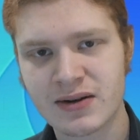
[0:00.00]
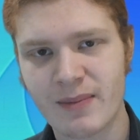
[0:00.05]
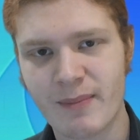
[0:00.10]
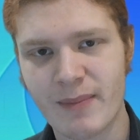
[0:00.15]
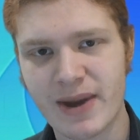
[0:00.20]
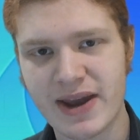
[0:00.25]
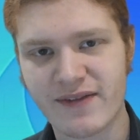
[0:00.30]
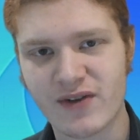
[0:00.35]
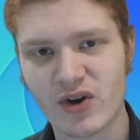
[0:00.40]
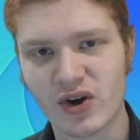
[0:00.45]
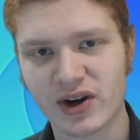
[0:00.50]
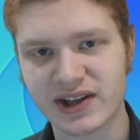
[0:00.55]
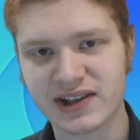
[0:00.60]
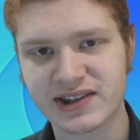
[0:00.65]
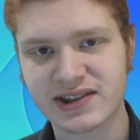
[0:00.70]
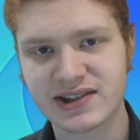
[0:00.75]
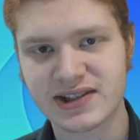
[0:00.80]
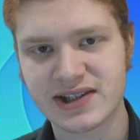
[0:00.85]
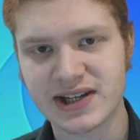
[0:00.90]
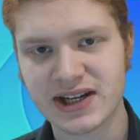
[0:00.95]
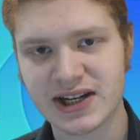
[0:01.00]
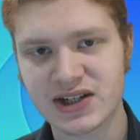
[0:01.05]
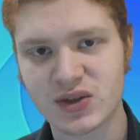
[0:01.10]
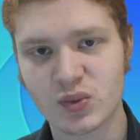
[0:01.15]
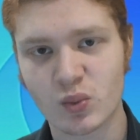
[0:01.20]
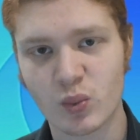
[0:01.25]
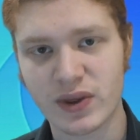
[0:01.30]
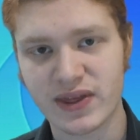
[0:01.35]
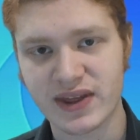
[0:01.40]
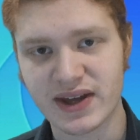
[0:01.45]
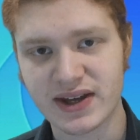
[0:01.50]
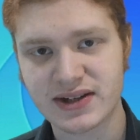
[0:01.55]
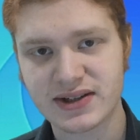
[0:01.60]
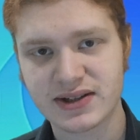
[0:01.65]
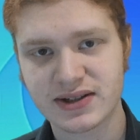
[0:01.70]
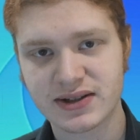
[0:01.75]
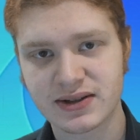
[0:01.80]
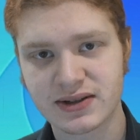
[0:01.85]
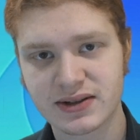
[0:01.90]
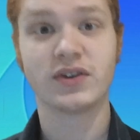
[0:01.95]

may have gone extinct with it.